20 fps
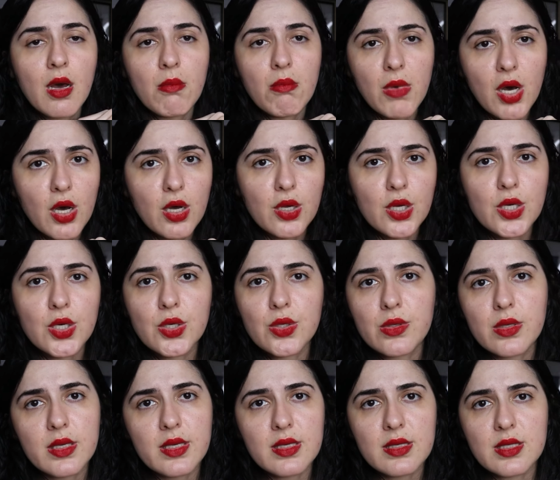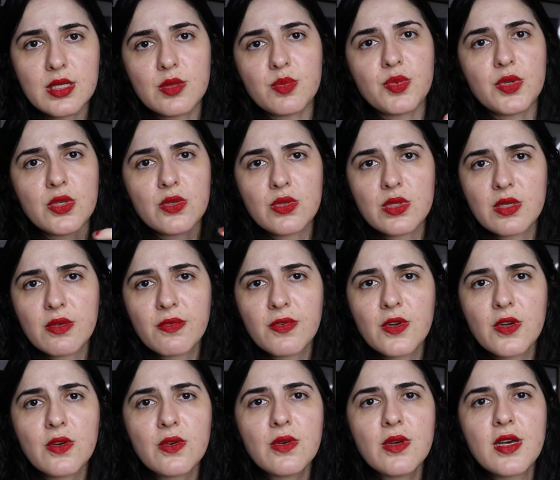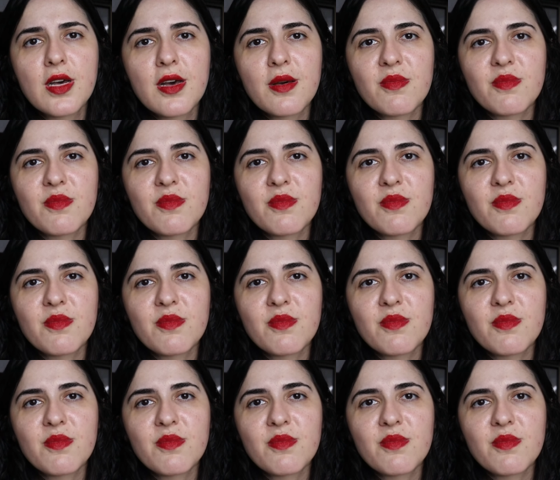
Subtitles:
Margot is beautiful,